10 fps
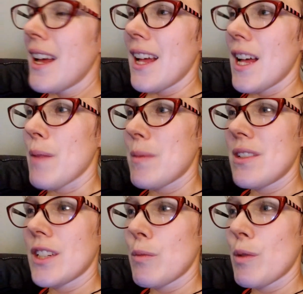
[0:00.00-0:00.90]
Um, I'm
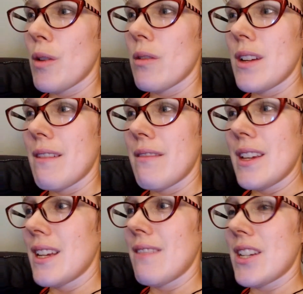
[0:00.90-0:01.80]
still going to promote a
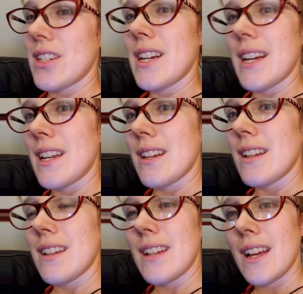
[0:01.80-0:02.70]
vegan,
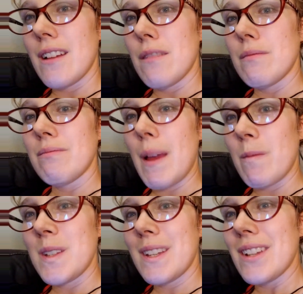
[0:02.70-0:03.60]
vegetarian um,
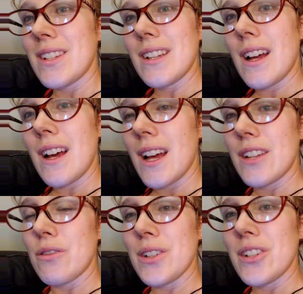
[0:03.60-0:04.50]
emphasis on
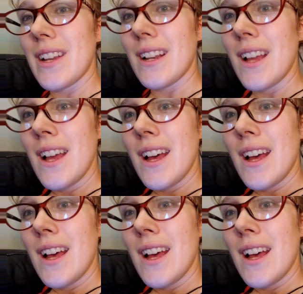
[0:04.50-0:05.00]
nutrition